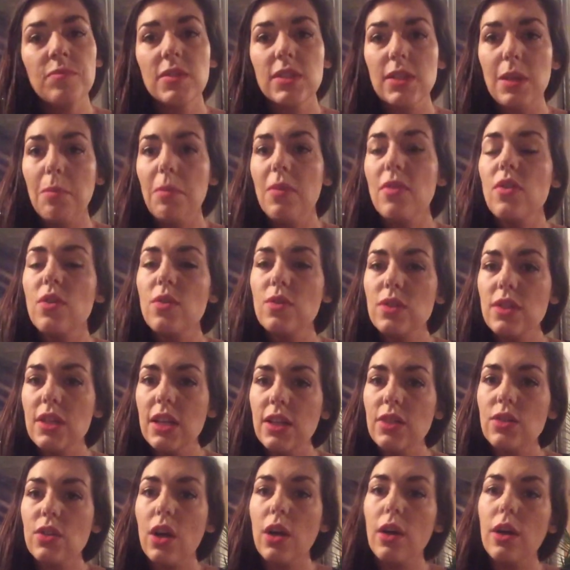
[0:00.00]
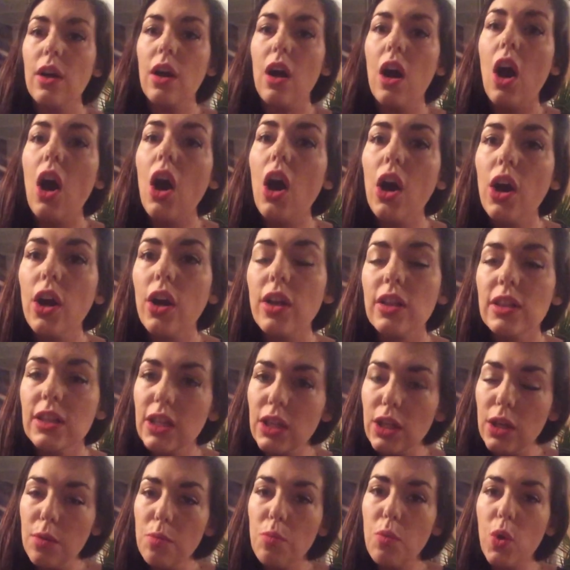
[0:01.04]
Some of those things are a
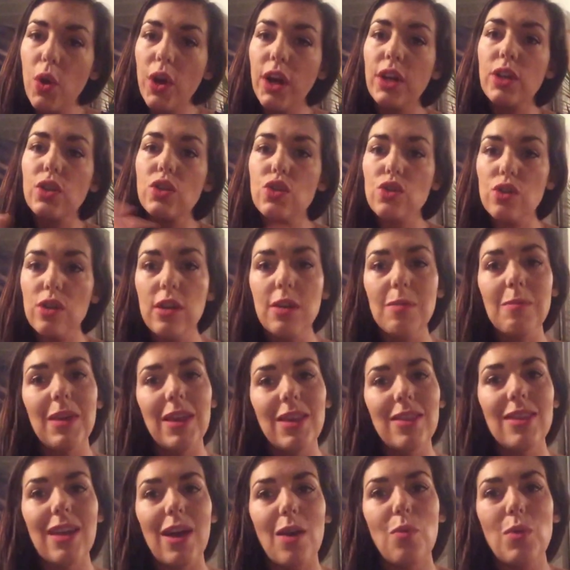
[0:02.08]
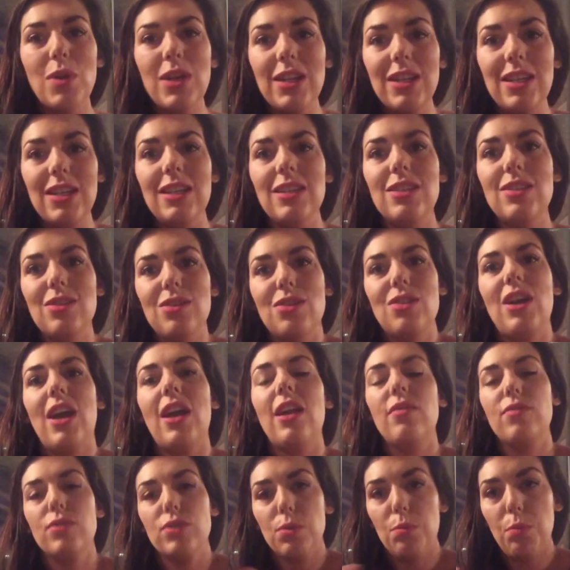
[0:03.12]
little more extreme in that we need to
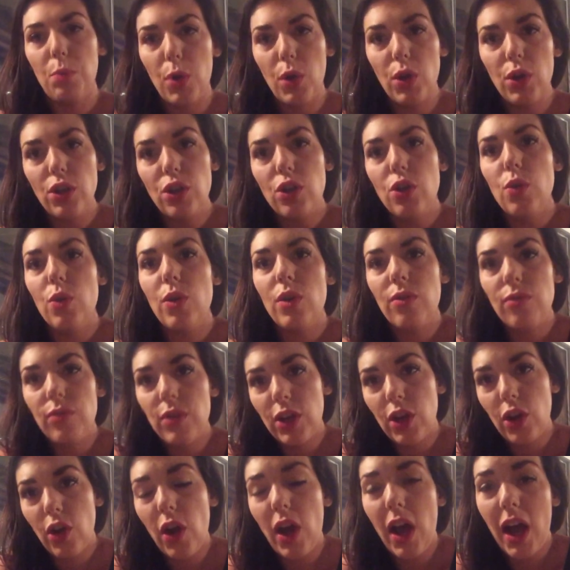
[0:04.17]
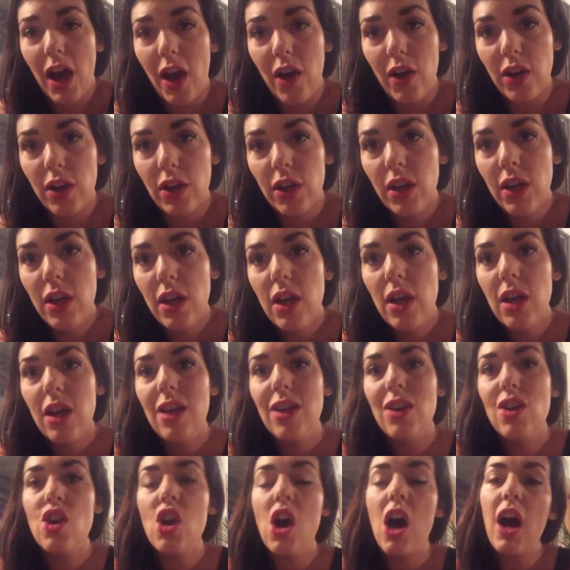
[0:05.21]
kind of support you and figure out how to
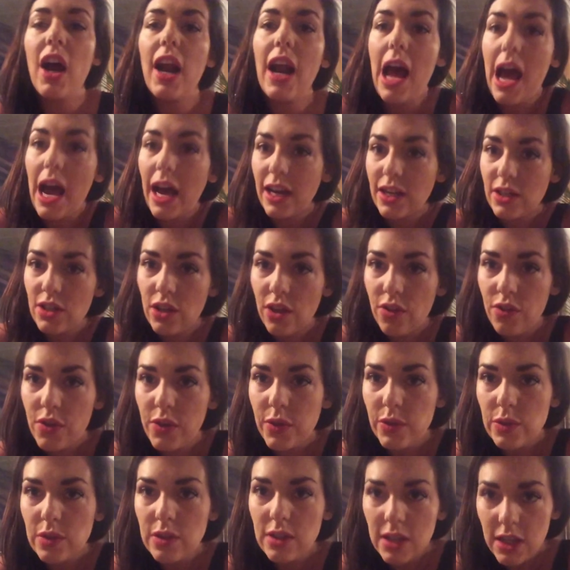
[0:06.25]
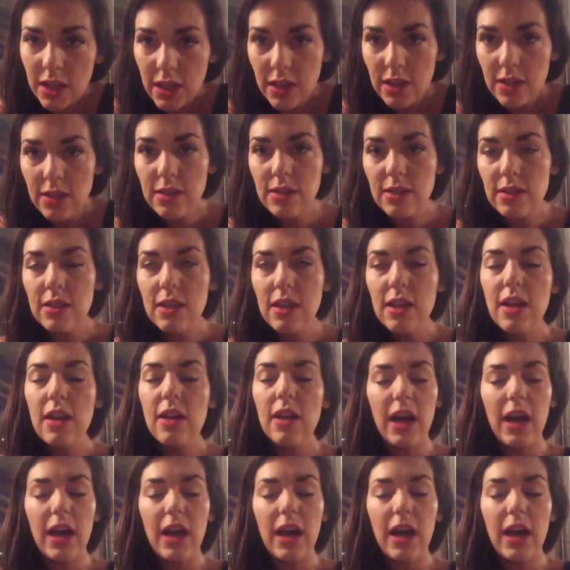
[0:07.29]
not act on those things.